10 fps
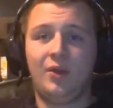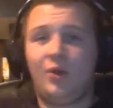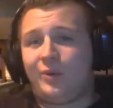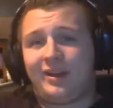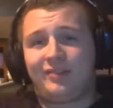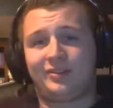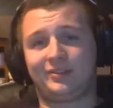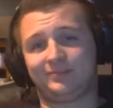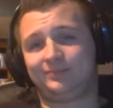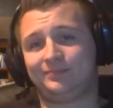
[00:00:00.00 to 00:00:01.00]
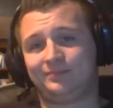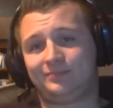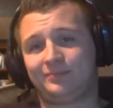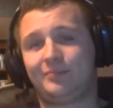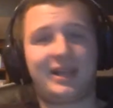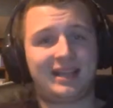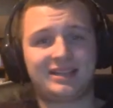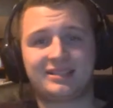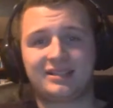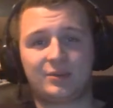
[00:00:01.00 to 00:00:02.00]
Whatever. My
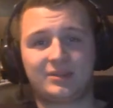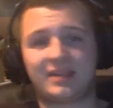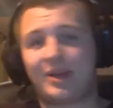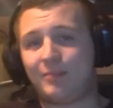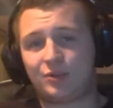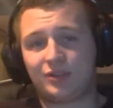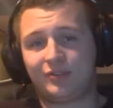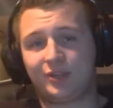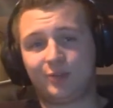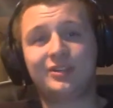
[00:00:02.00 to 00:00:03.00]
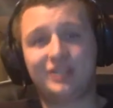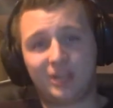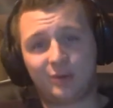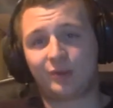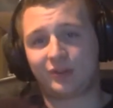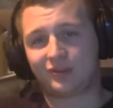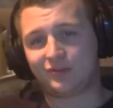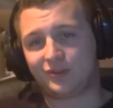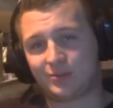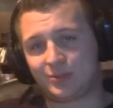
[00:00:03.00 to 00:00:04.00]
guess, though, is that most of you don't know the
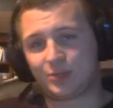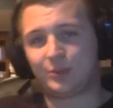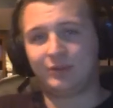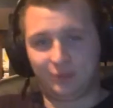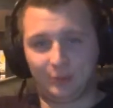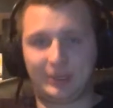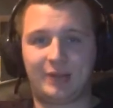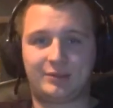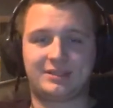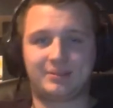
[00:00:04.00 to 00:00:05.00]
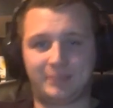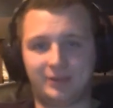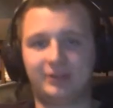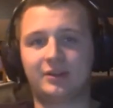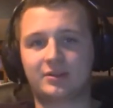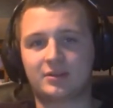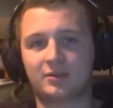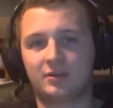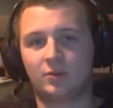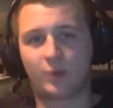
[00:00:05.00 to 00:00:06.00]
conversion between fluid ounces and milliliters,
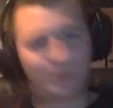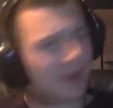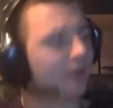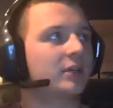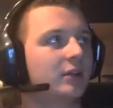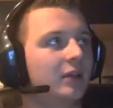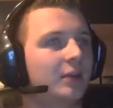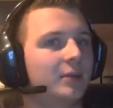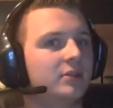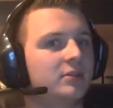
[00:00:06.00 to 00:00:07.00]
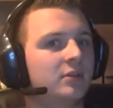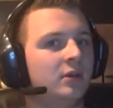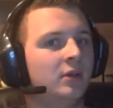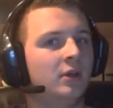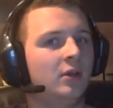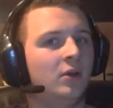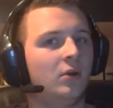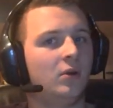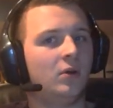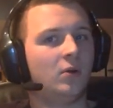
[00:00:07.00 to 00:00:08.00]
or miles and kilometers,
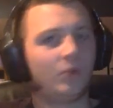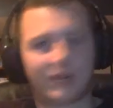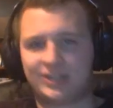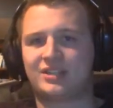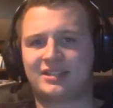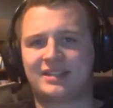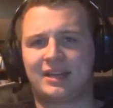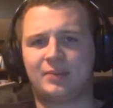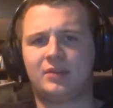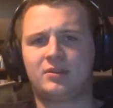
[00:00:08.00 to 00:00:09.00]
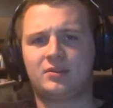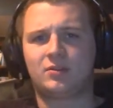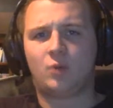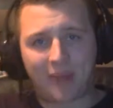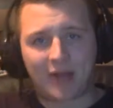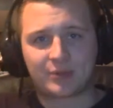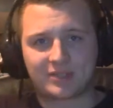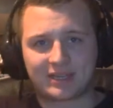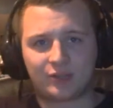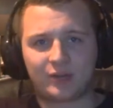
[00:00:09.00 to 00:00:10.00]
or inches and centimeters, or pounds
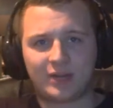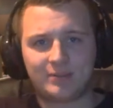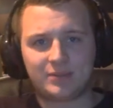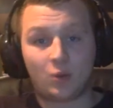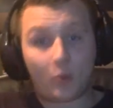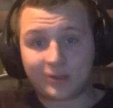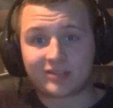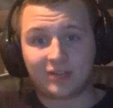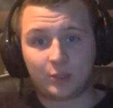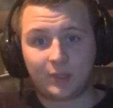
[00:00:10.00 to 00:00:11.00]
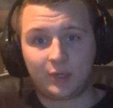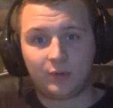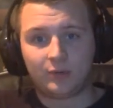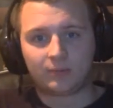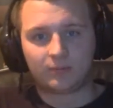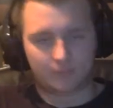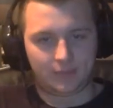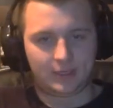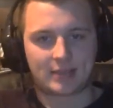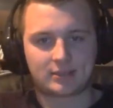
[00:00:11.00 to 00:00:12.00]
and kilograms, or a slug to a newton.
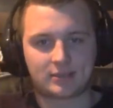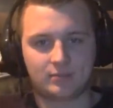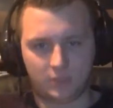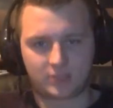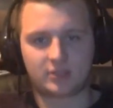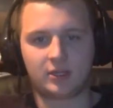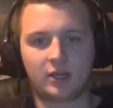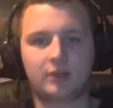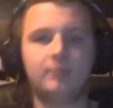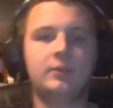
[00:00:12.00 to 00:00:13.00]
Yes, a slug.